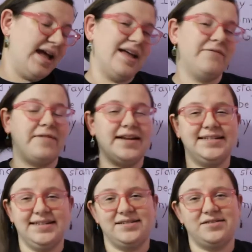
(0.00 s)
and fight
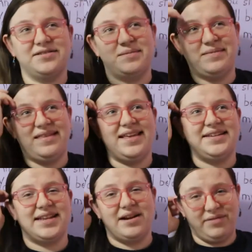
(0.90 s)
scenes are some of the
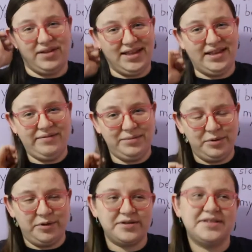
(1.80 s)
things that I really love in
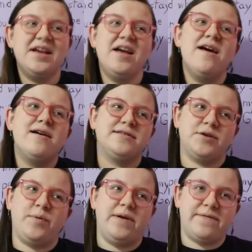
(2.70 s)
books.
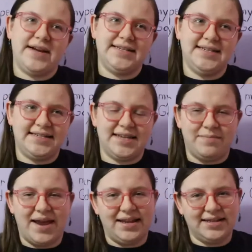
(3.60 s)
So when a fight scene's done
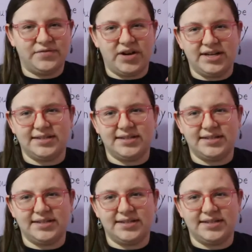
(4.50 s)
badly, it's very